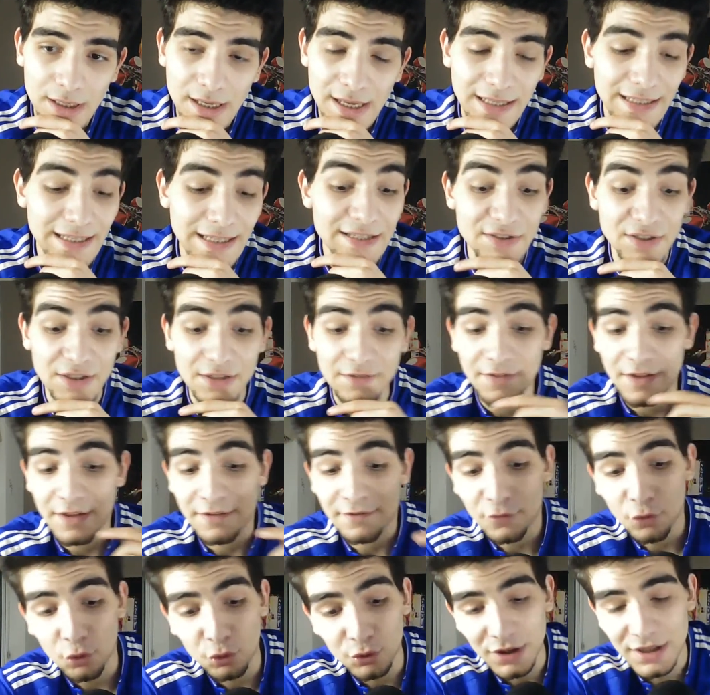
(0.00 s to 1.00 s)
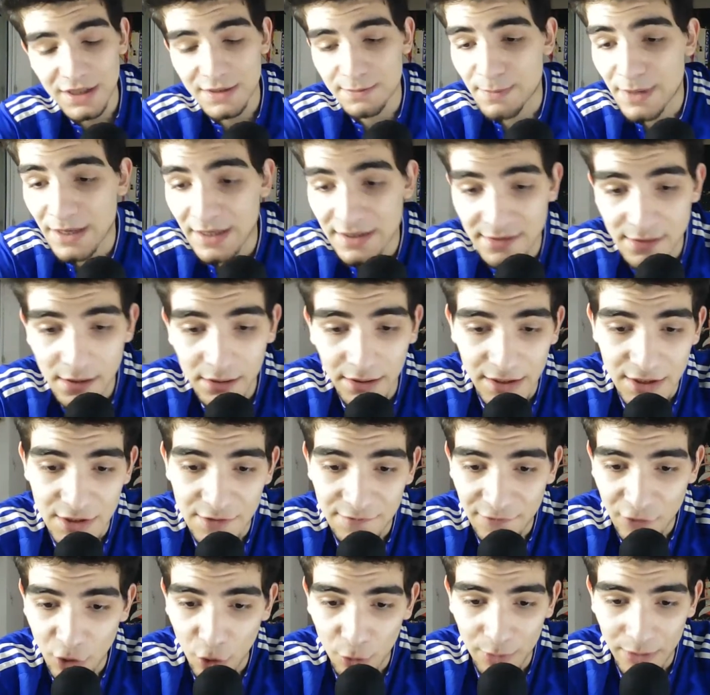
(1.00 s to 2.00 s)
Listen, if all these big signings are
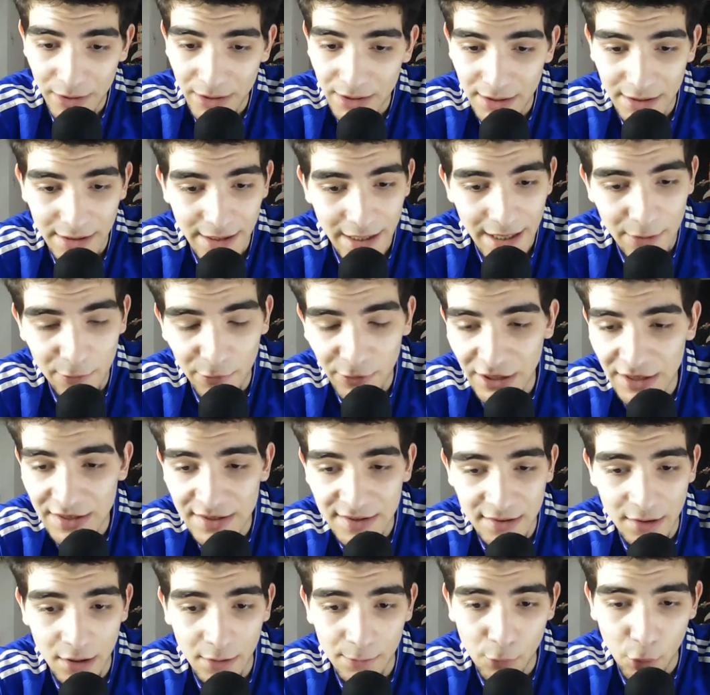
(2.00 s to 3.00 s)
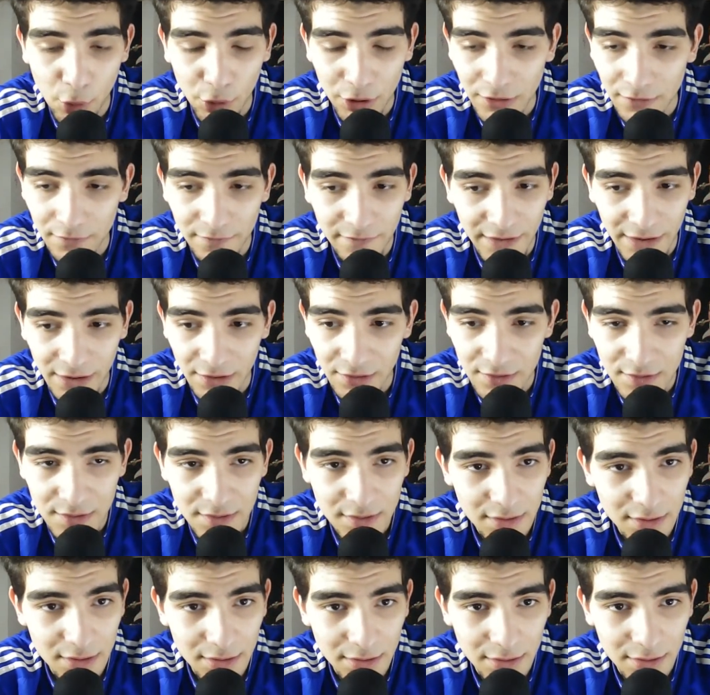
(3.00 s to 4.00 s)
flopping, yeah, we need to start pointing
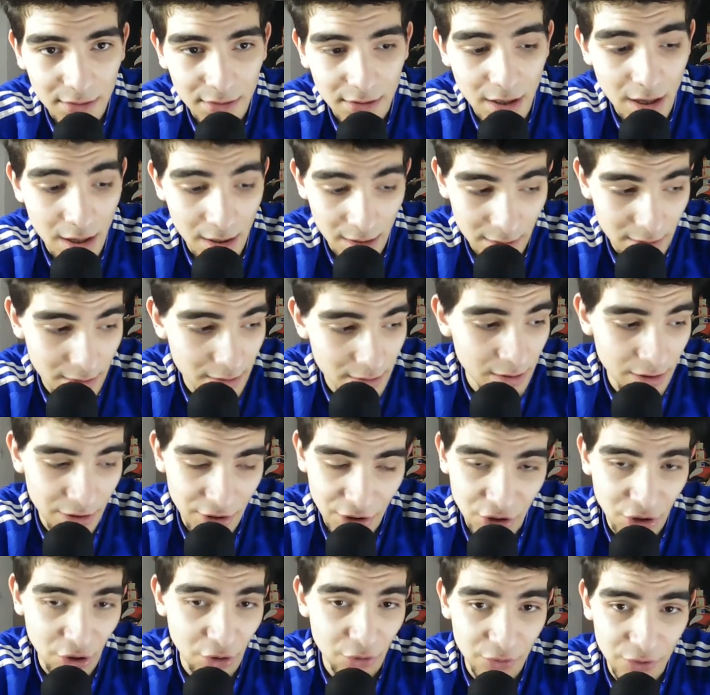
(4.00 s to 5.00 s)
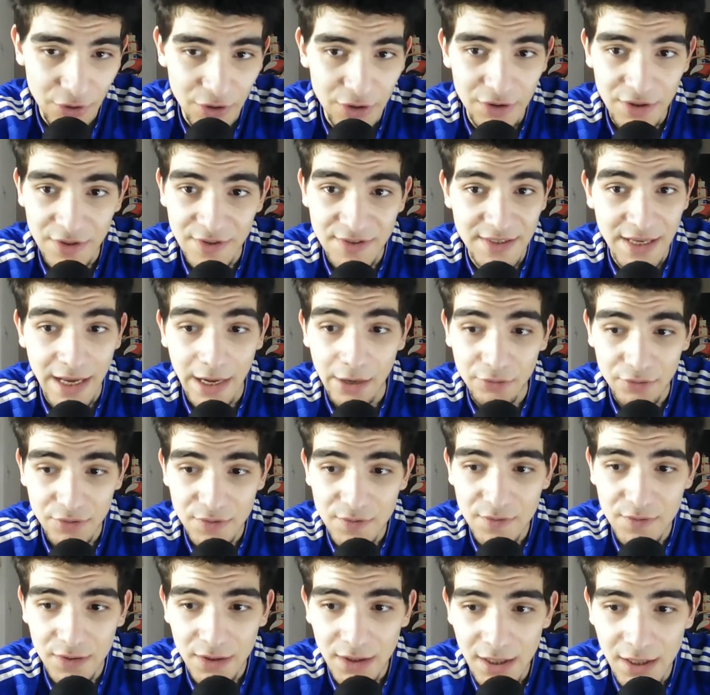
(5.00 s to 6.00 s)
fingers at, the
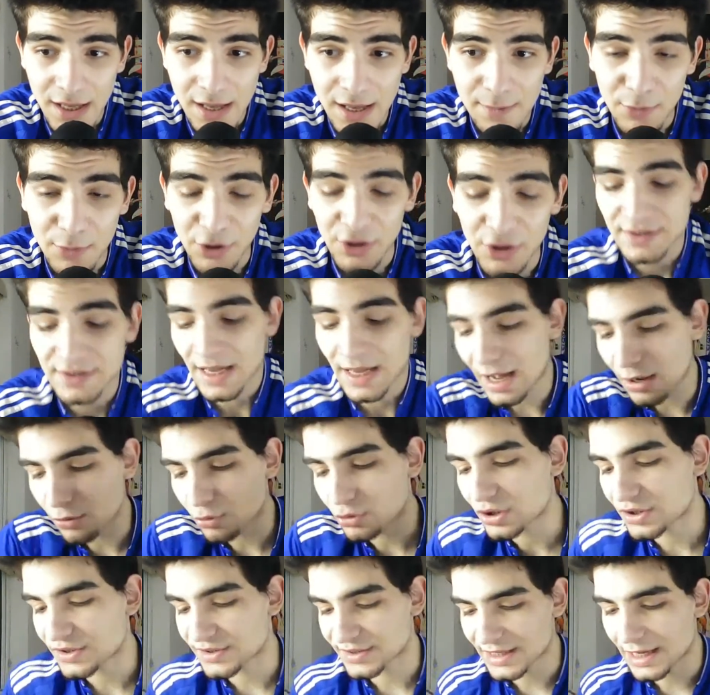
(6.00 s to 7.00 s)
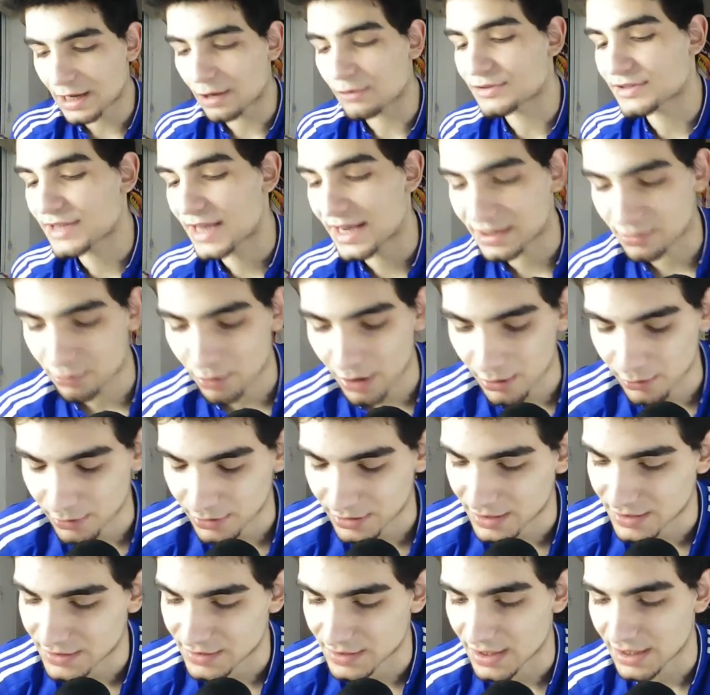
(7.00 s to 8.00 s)
scouts. Because how are the scouts getting away with
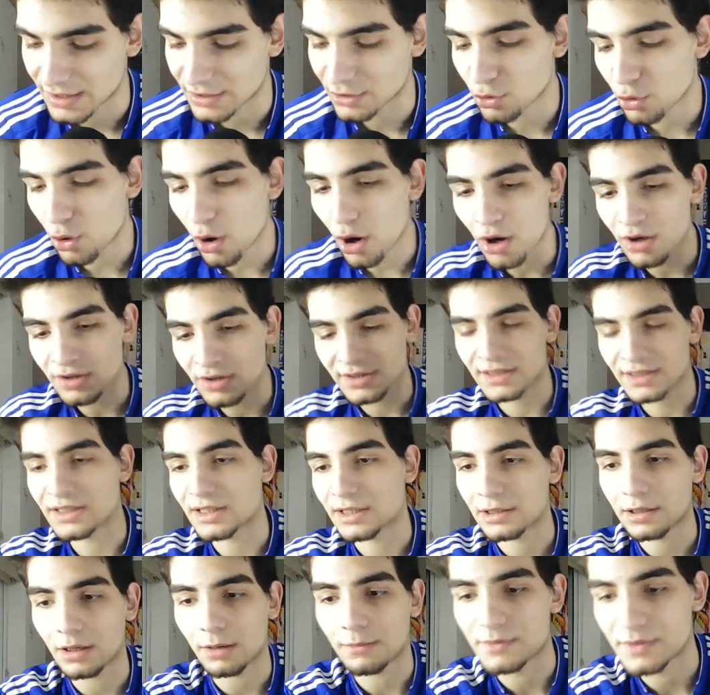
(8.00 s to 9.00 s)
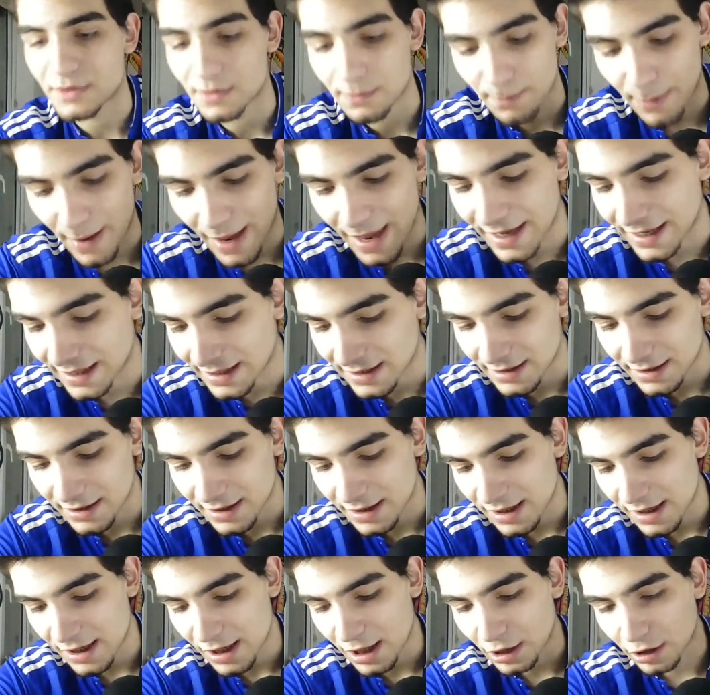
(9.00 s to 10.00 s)
this here? You're asking the club to pay
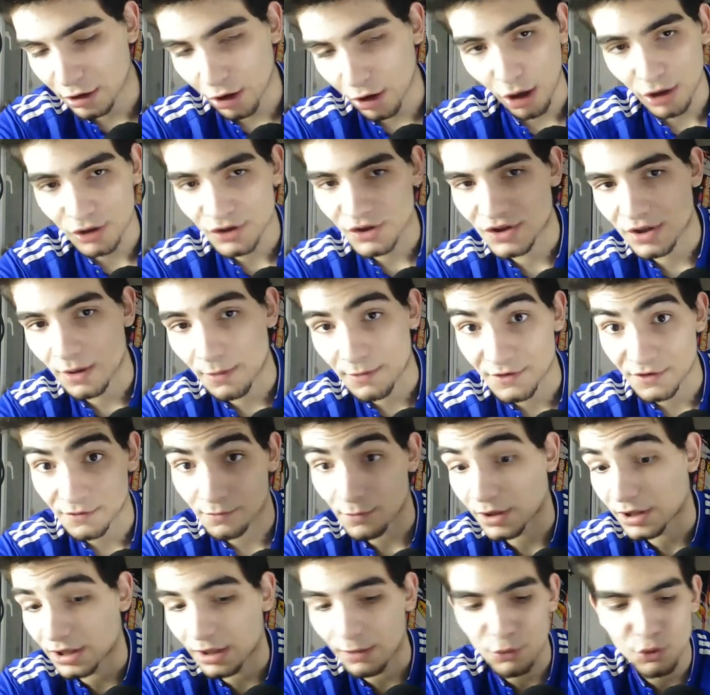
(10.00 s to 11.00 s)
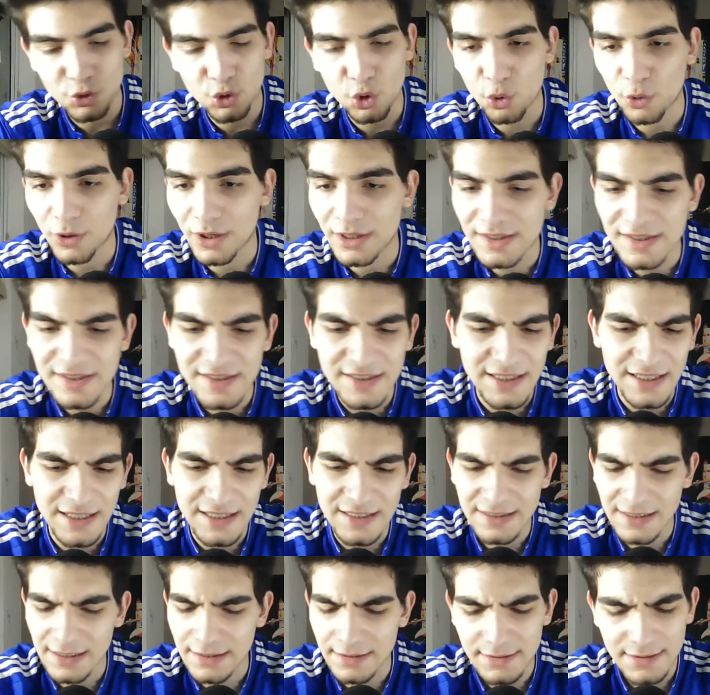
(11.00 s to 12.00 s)
large sums of money. I'm talking
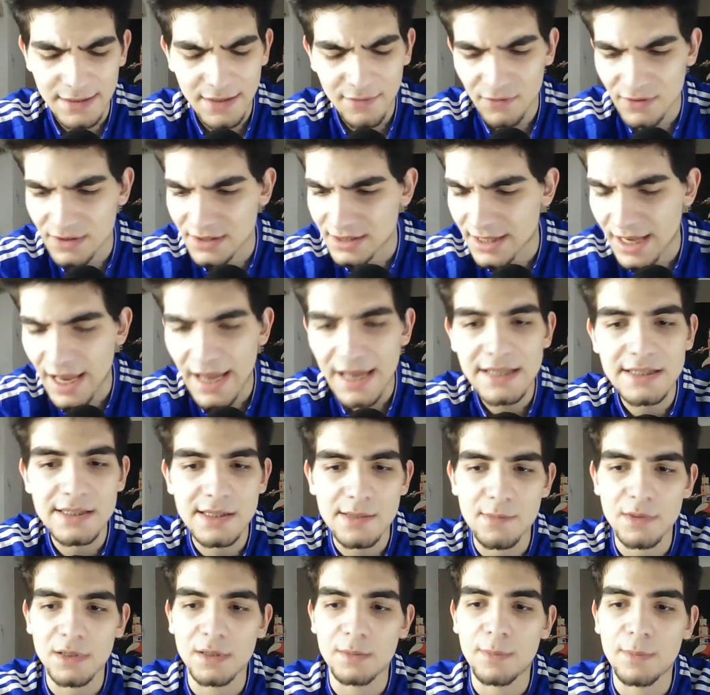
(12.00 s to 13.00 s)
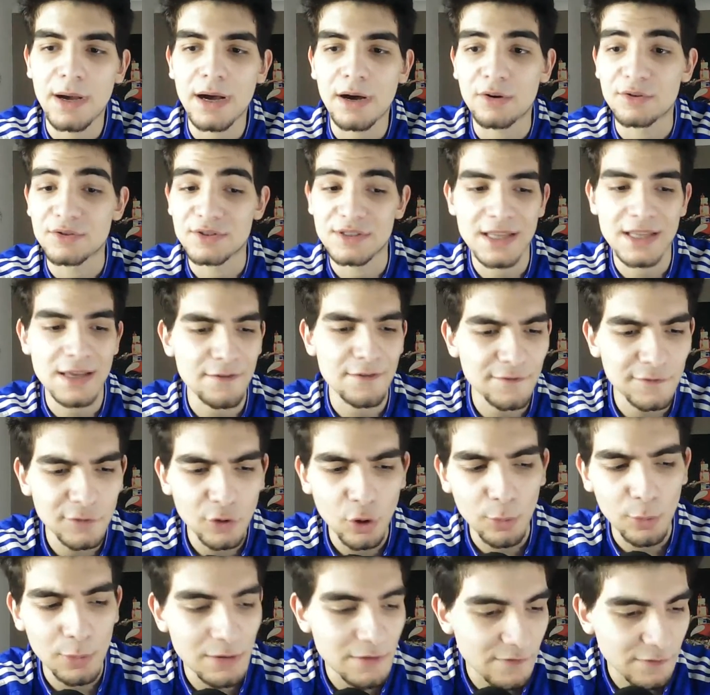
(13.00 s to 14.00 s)
60, 70, 80 million pounds, and they're
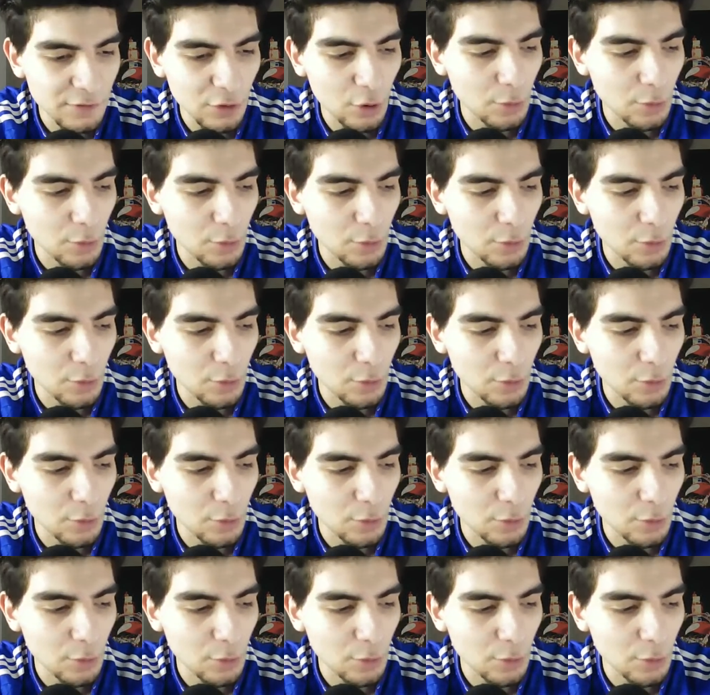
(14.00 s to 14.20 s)
flopping.